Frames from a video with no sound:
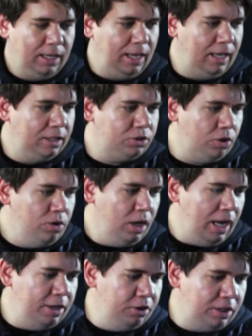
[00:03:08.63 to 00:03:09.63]
And so,
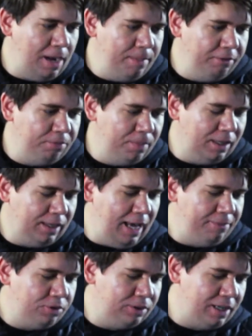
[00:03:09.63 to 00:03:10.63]
and you come in from the
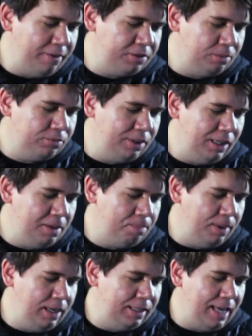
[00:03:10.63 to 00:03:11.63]
left, you just have some really
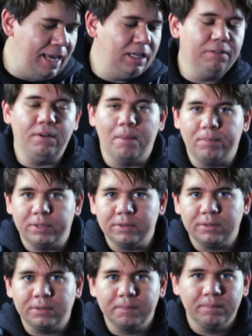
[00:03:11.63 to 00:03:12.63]
big negative
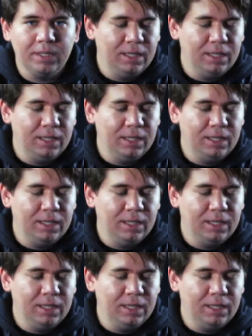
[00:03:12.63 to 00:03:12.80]
numbers.